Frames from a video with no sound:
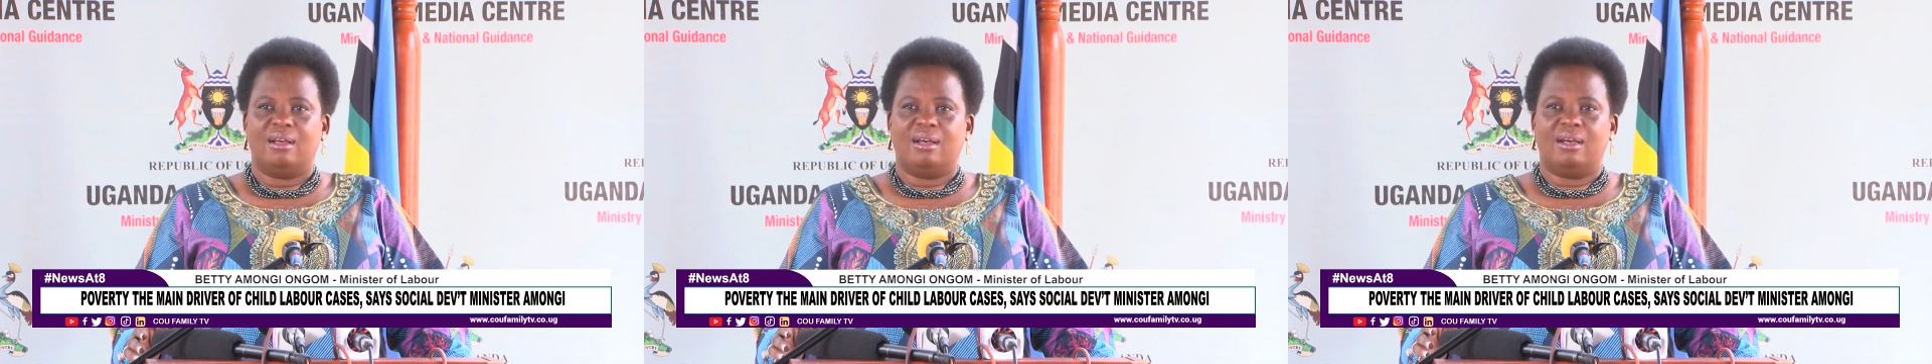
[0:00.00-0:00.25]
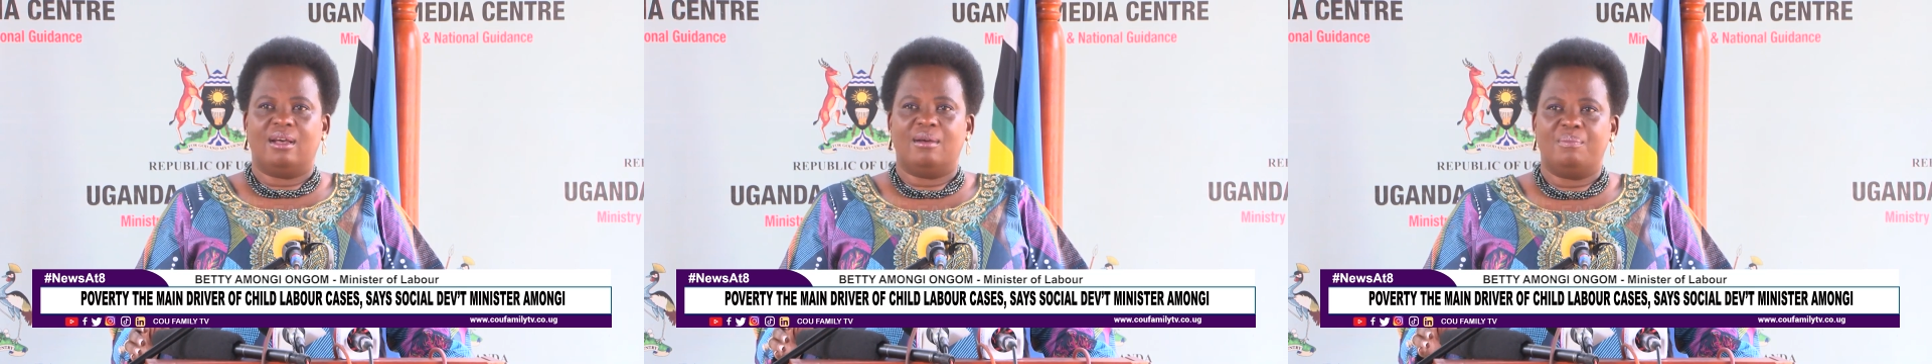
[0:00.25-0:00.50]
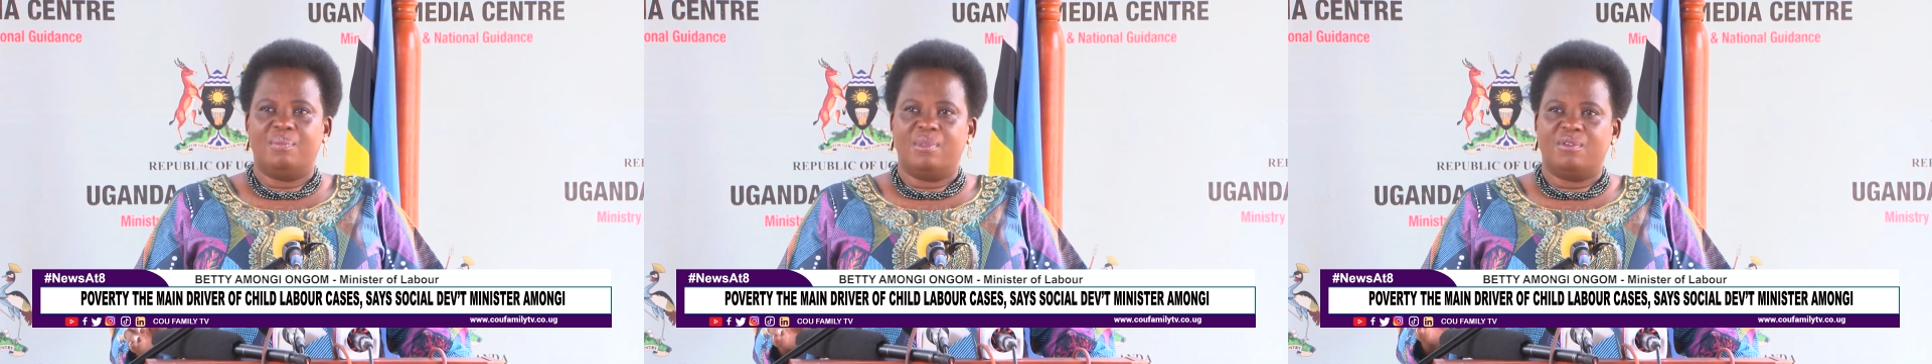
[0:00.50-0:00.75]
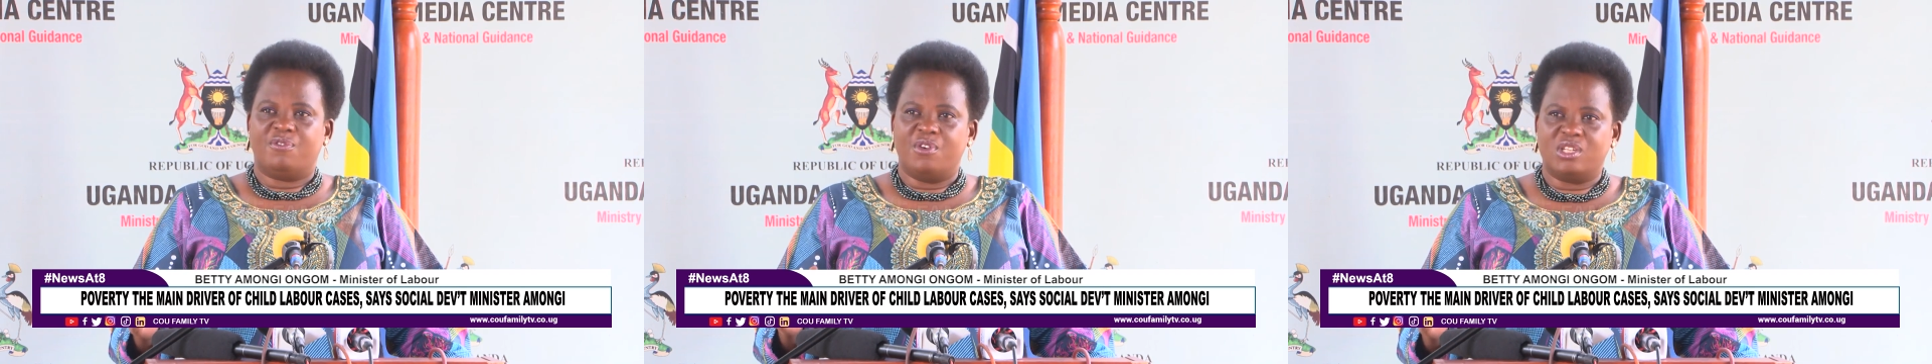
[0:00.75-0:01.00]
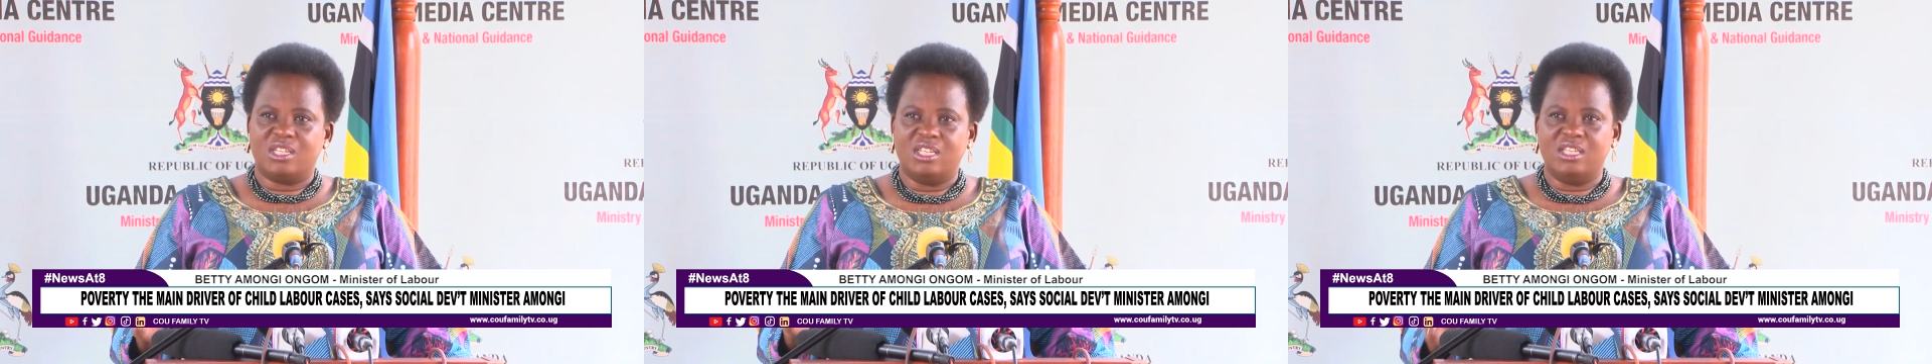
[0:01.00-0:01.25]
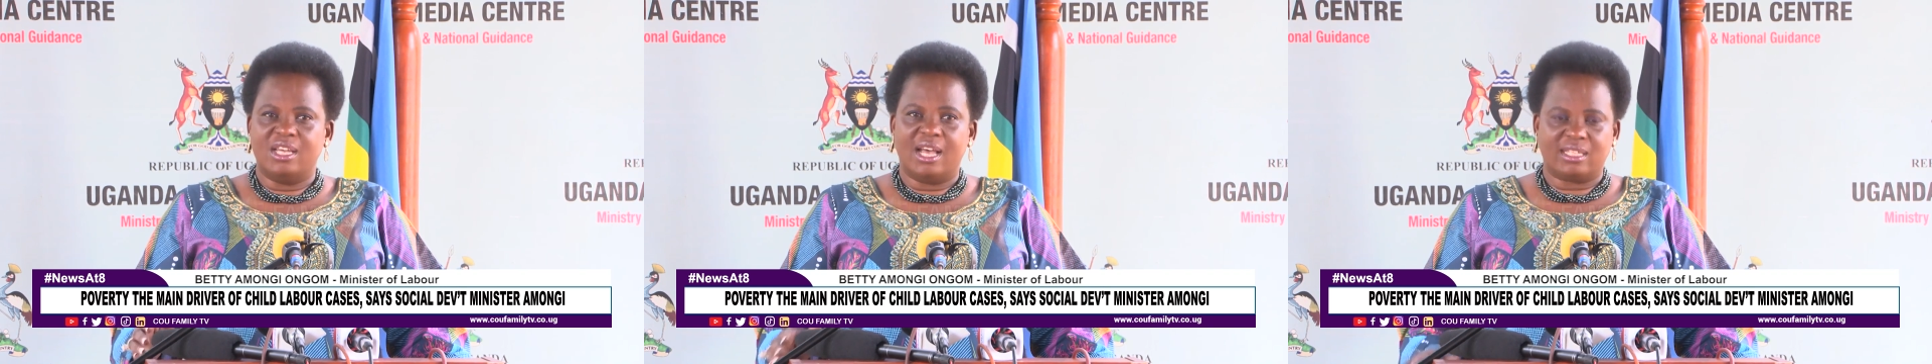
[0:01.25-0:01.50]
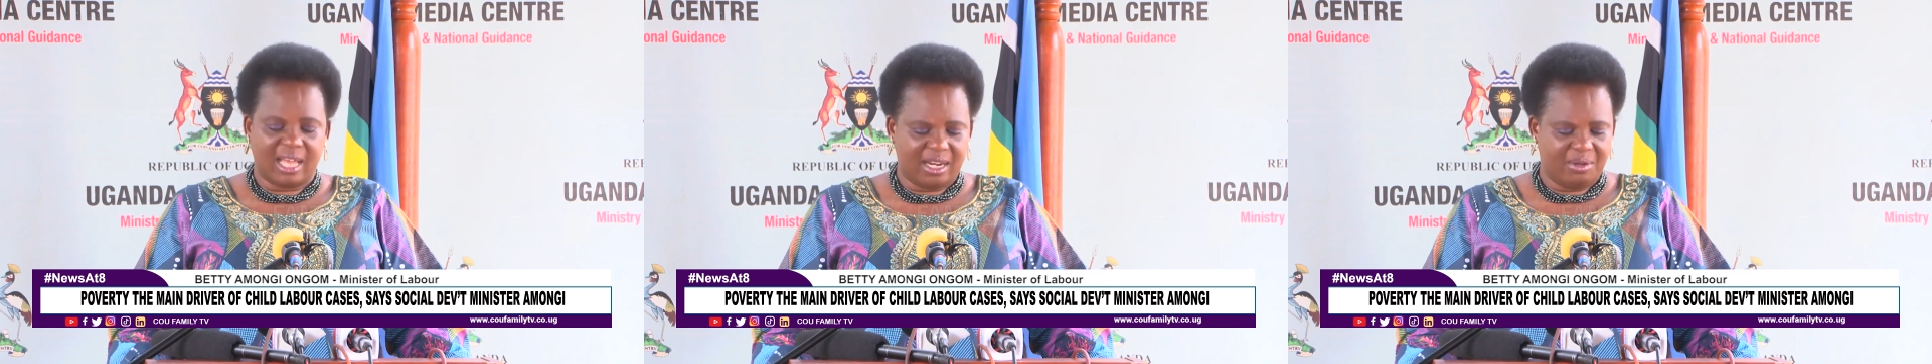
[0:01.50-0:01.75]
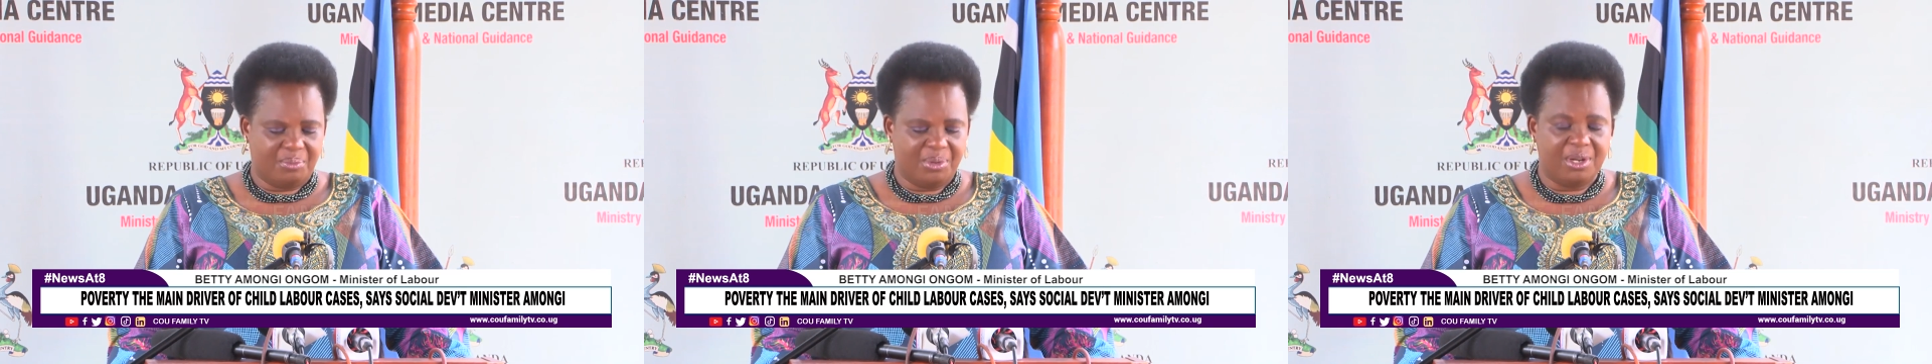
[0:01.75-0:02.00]
uh, 14 years
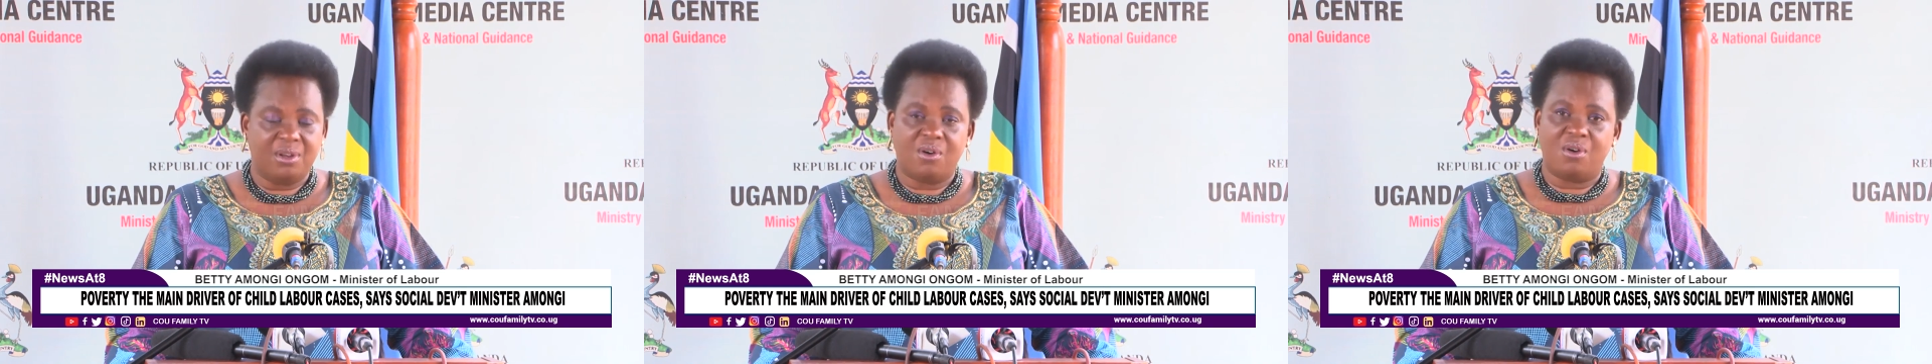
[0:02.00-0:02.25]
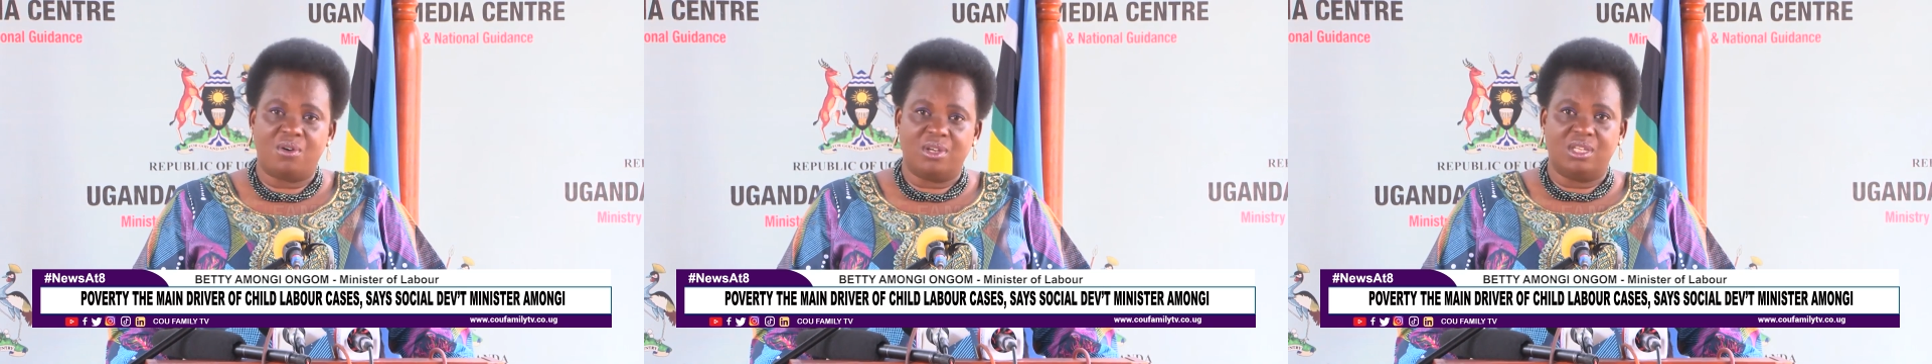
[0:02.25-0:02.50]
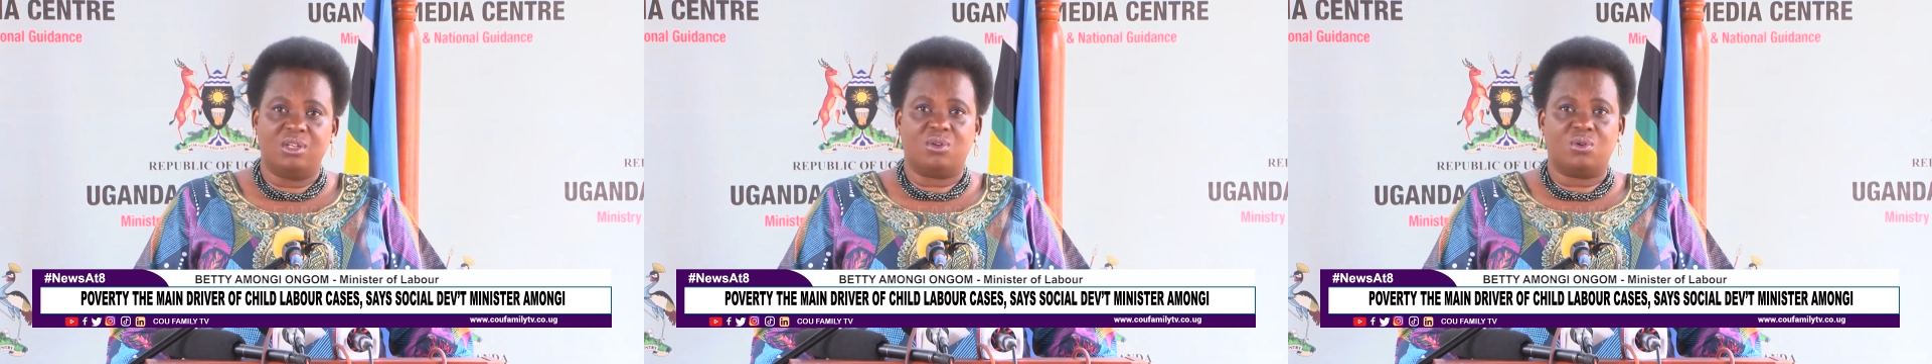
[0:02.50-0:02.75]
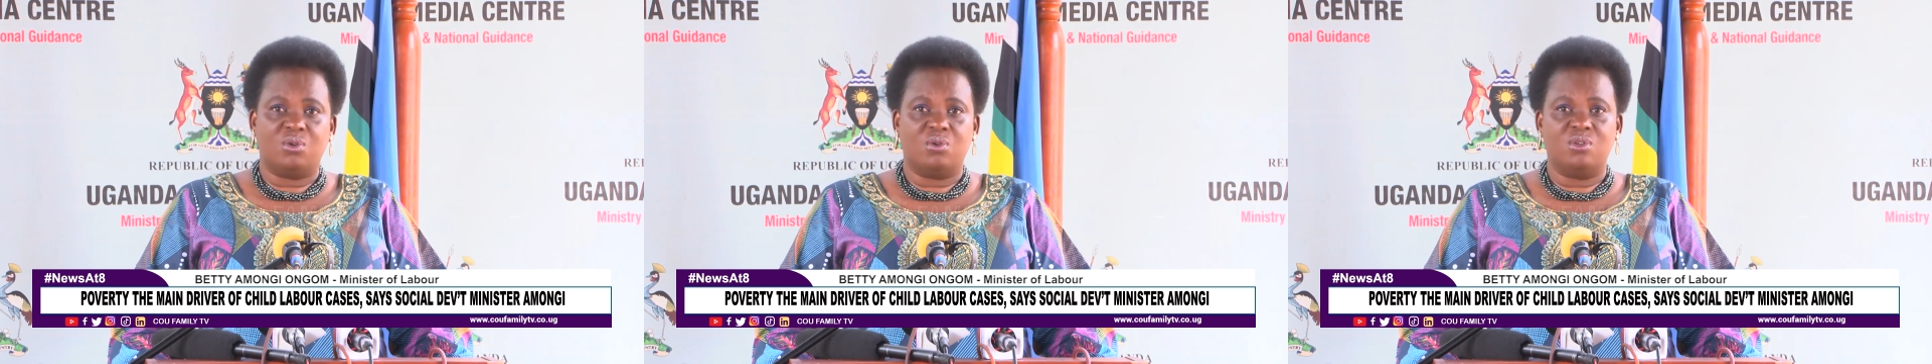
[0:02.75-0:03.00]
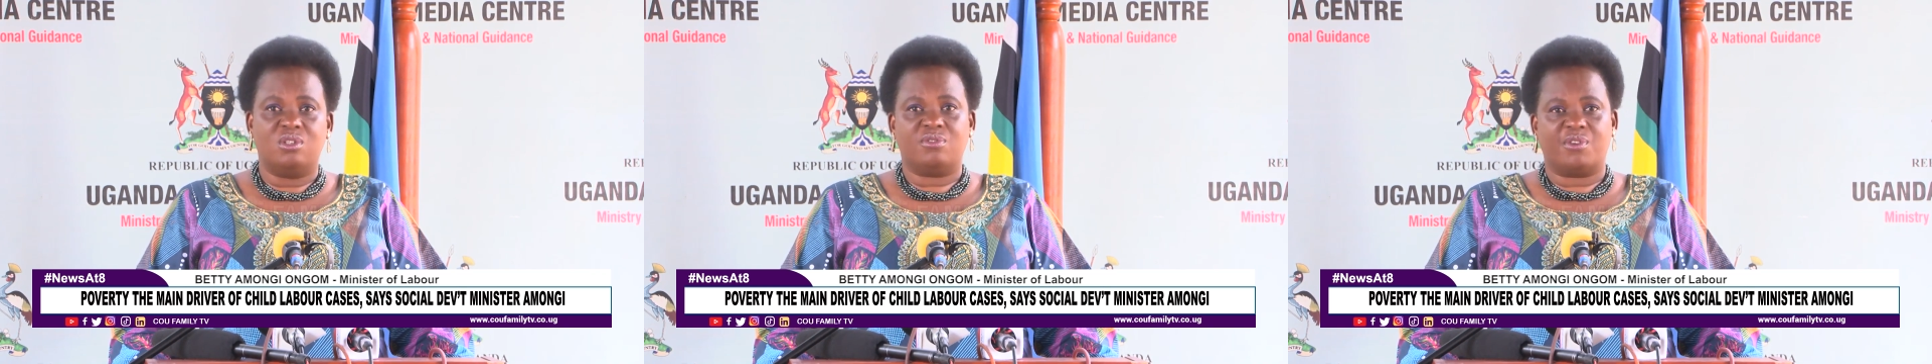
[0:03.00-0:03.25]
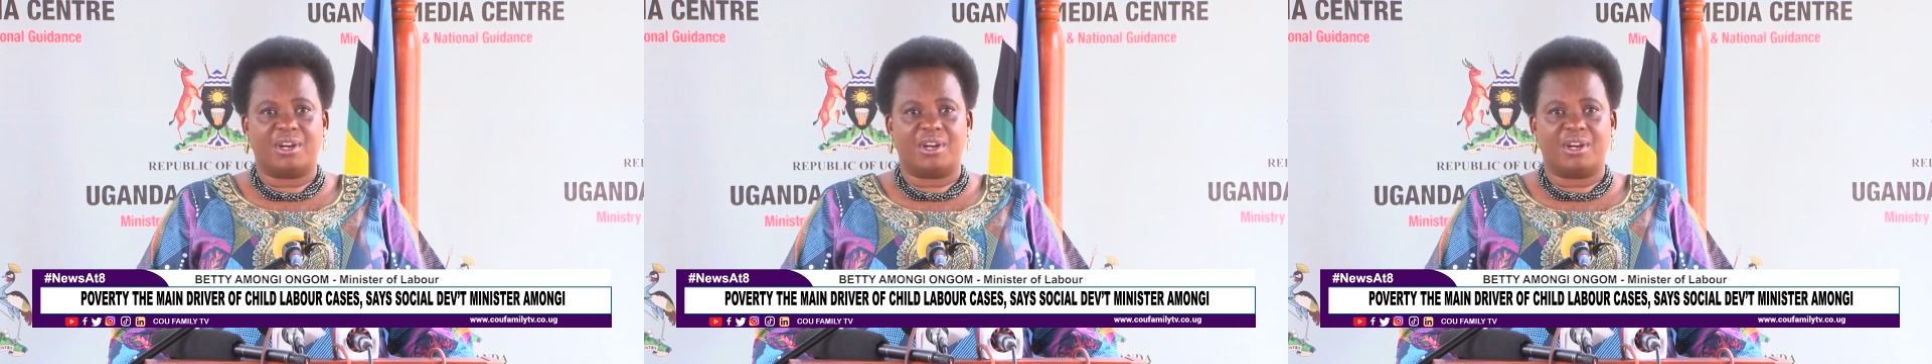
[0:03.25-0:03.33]
and below includes,